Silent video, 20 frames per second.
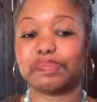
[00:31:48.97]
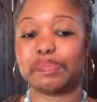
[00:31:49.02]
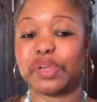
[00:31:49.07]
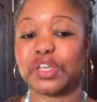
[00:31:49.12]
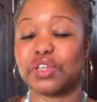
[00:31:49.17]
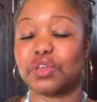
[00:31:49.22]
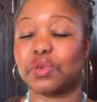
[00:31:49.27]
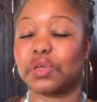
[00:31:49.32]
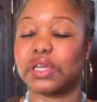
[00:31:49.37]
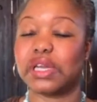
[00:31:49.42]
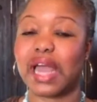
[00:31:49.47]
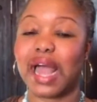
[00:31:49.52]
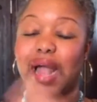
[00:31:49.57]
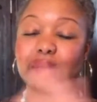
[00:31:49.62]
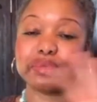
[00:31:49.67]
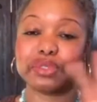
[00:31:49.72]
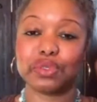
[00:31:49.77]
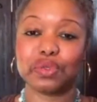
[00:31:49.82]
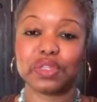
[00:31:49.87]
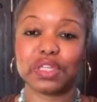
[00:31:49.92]
But you can
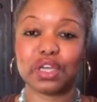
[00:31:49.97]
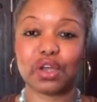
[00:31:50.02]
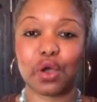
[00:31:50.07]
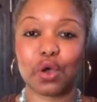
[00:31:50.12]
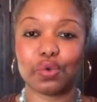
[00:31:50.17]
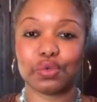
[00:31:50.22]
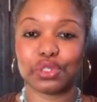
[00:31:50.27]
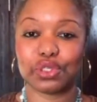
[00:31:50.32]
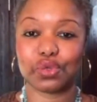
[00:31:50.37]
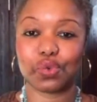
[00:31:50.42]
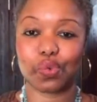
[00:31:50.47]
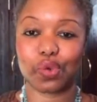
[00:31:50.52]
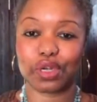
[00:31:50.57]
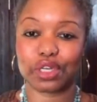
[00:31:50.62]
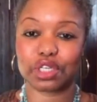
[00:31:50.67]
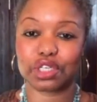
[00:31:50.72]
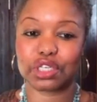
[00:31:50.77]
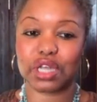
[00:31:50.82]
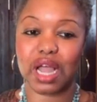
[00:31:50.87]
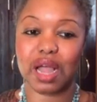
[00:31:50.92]
absolutely host a
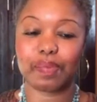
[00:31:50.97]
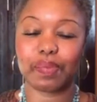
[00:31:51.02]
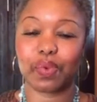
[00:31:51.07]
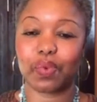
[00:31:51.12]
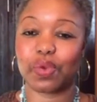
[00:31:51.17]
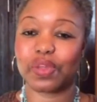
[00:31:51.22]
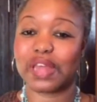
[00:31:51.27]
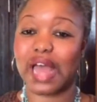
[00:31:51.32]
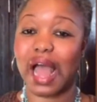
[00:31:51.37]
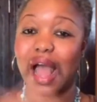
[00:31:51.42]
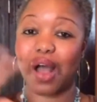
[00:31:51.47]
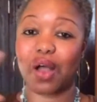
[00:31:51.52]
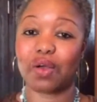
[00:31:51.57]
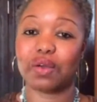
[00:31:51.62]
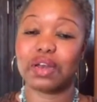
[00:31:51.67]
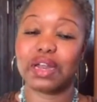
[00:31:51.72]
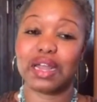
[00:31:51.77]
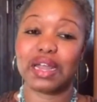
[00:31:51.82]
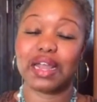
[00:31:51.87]
workshop without